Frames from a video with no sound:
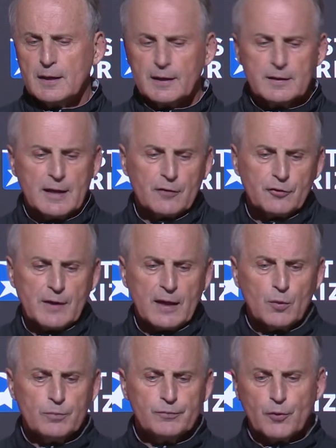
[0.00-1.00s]
like yesterday
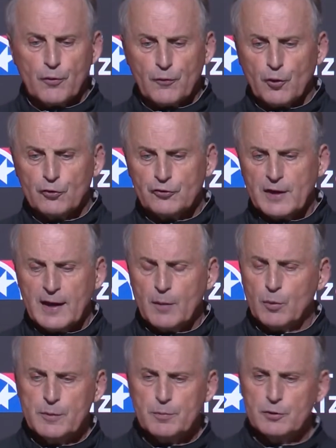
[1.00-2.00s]
for the first time
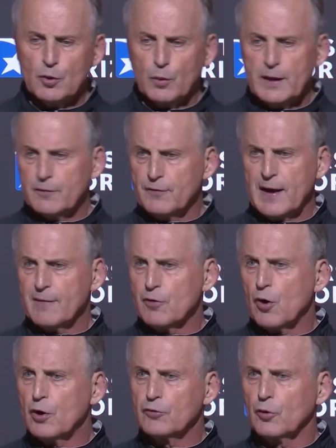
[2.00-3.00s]
we you know we had five
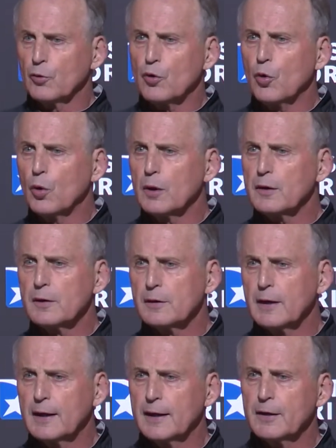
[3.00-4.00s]
guards on the court
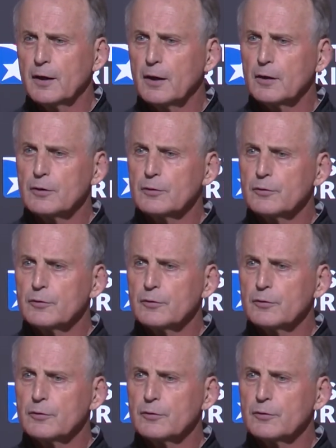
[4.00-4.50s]
and uh,